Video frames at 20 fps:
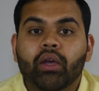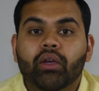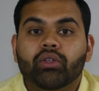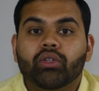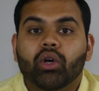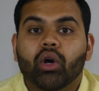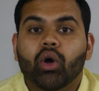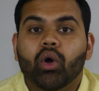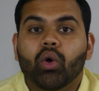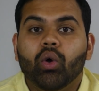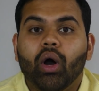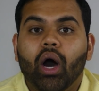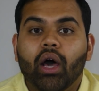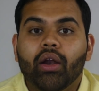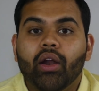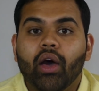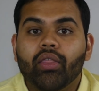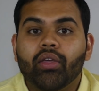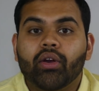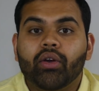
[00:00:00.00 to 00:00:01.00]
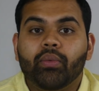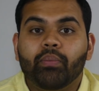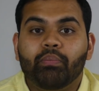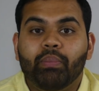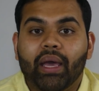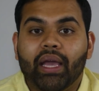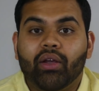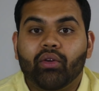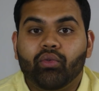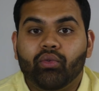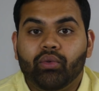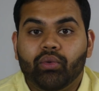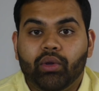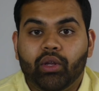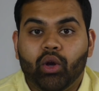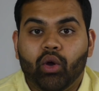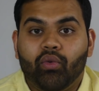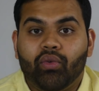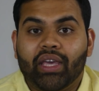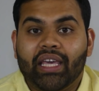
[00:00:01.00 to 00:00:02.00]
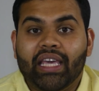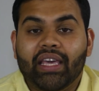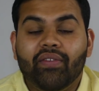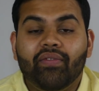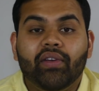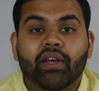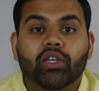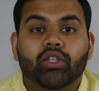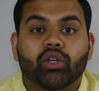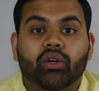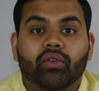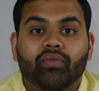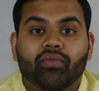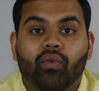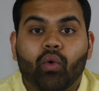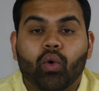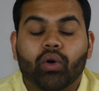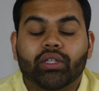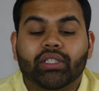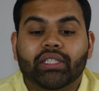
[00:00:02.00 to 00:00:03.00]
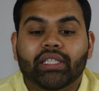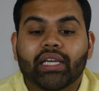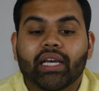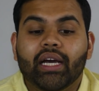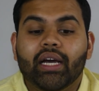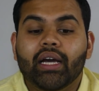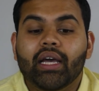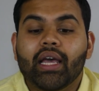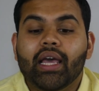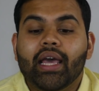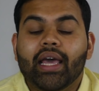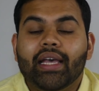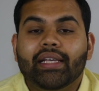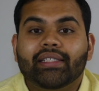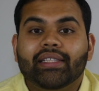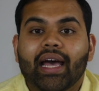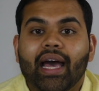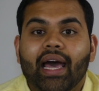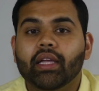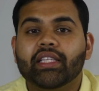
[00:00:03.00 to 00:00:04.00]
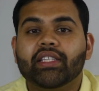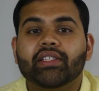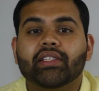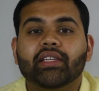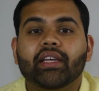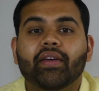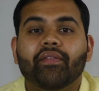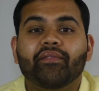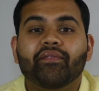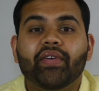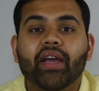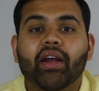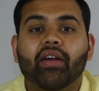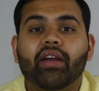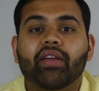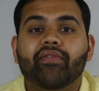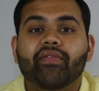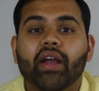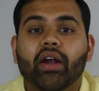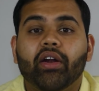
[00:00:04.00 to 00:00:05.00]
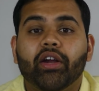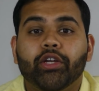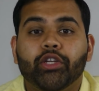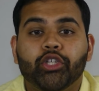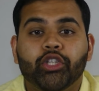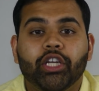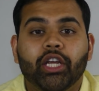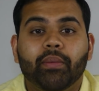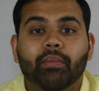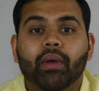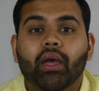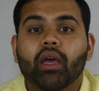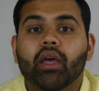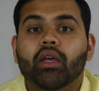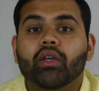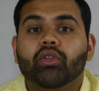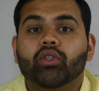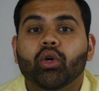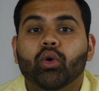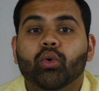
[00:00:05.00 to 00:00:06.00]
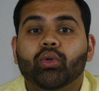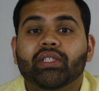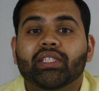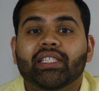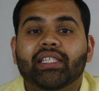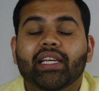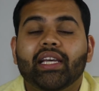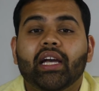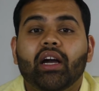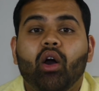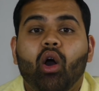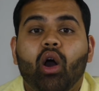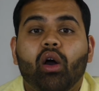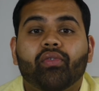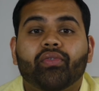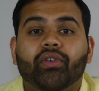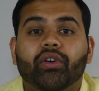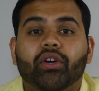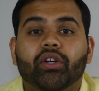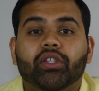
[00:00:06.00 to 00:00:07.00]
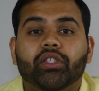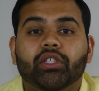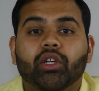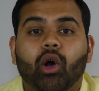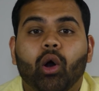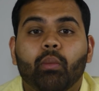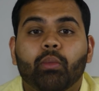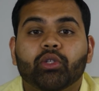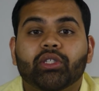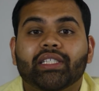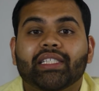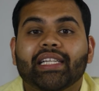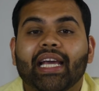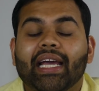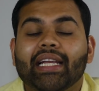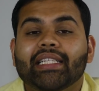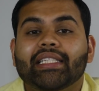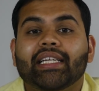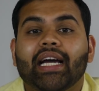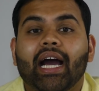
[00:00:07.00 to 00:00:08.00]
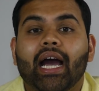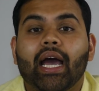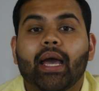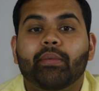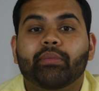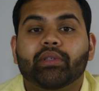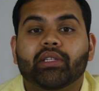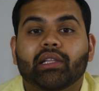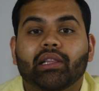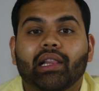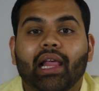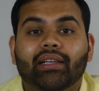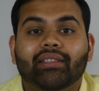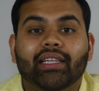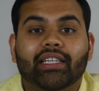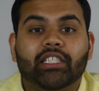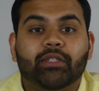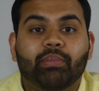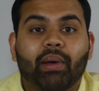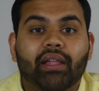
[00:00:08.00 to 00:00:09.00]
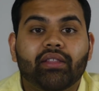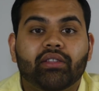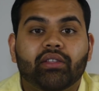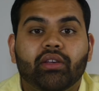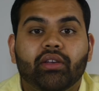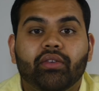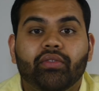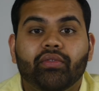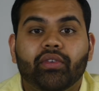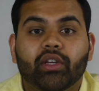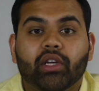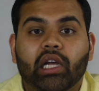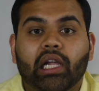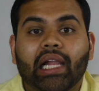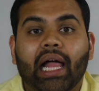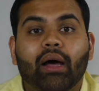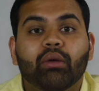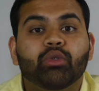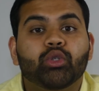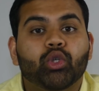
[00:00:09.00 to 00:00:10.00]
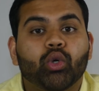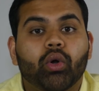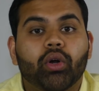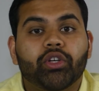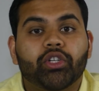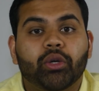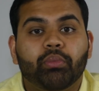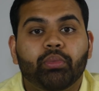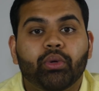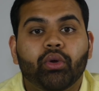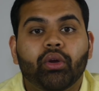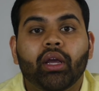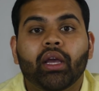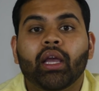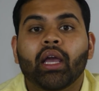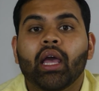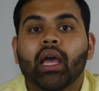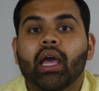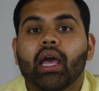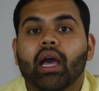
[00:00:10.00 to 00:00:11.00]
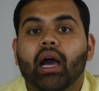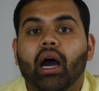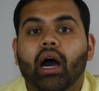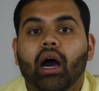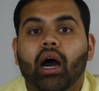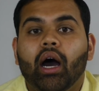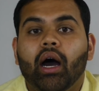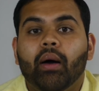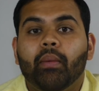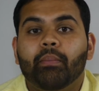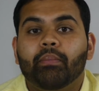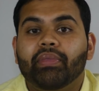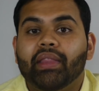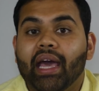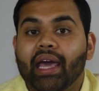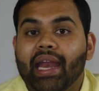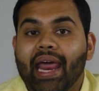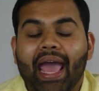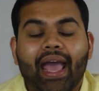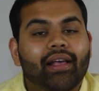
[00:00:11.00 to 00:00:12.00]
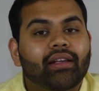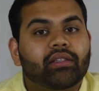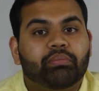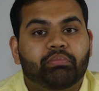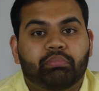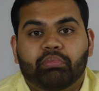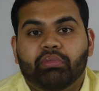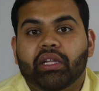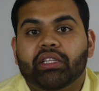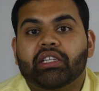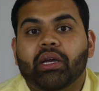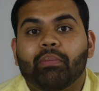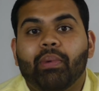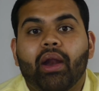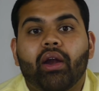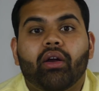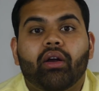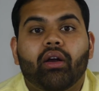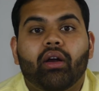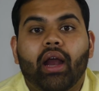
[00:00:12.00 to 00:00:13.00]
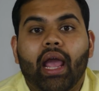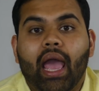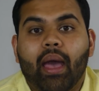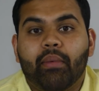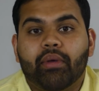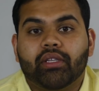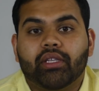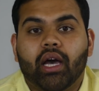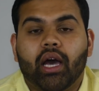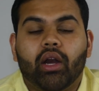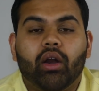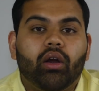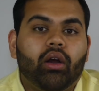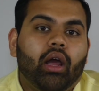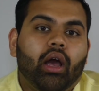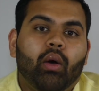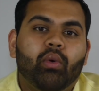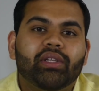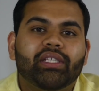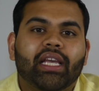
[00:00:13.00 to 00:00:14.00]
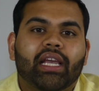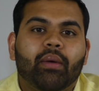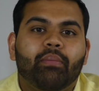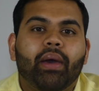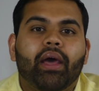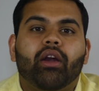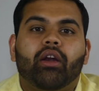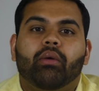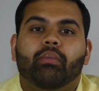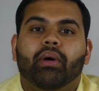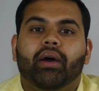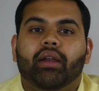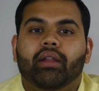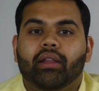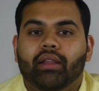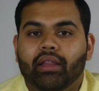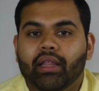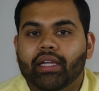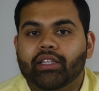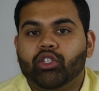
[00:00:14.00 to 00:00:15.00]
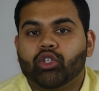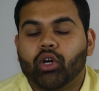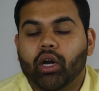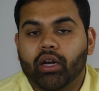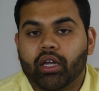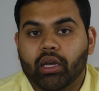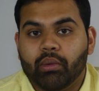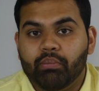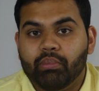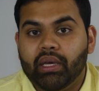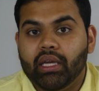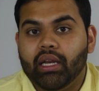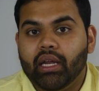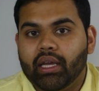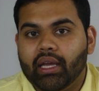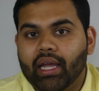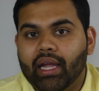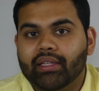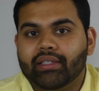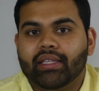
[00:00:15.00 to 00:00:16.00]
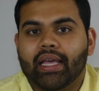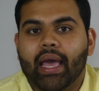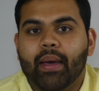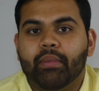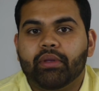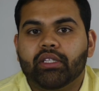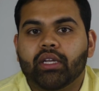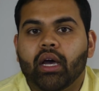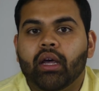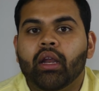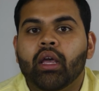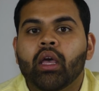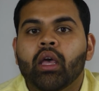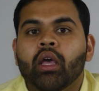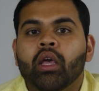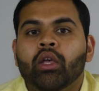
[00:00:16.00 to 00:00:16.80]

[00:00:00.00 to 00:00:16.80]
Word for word: So another big, you know, key feature for SIA is that very very cheap. So Sia offers almost 10 times less expensive cloud storage computing um, than its competitor Amazon. Or I wouldn't say competitor, but it's trying to compete against Amazon.